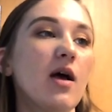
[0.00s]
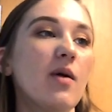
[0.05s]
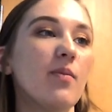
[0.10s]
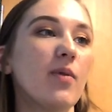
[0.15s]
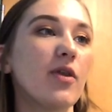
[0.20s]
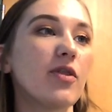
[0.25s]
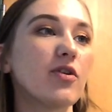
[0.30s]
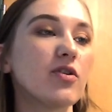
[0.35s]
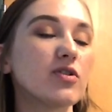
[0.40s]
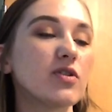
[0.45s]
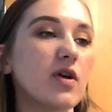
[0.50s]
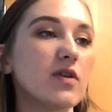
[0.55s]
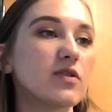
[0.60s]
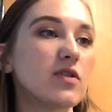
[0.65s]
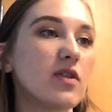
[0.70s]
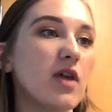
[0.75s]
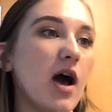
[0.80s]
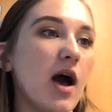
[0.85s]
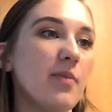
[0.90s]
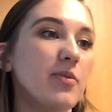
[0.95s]
But there's also
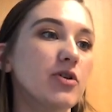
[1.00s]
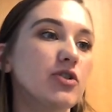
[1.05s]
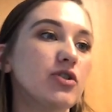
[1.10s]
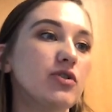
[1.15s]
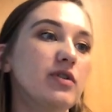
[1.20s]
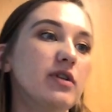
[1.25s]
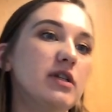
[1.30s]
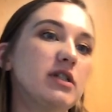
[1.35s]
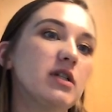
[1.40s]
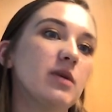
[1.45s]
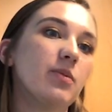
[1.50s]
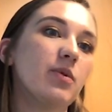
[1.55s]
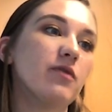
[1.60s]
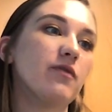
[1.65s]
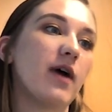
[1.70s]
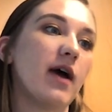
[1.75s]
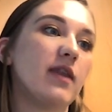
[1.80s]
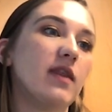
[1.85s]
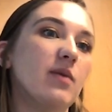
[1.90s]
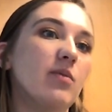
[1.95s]
the opportunity to
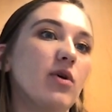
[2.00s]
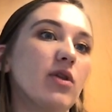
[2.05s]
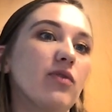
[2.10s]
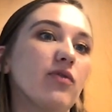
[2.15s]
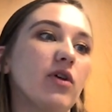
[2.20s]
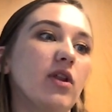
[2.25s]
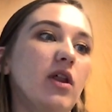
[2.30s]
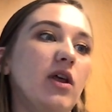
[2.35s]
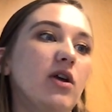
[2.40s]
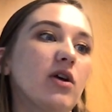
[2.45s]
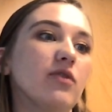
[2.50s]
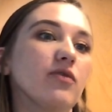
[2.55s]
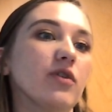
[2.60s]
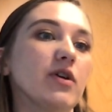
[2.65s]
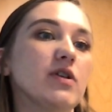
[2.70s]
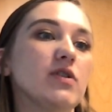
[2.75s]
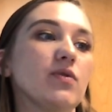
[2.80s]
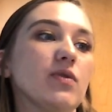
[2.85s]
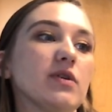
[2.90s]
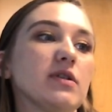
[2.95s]
provide them with really good
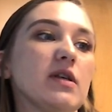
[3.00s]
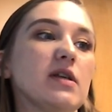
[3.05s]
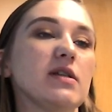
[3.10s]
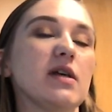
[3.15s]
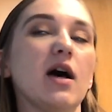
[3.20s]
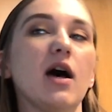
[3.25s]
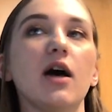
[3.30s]
resources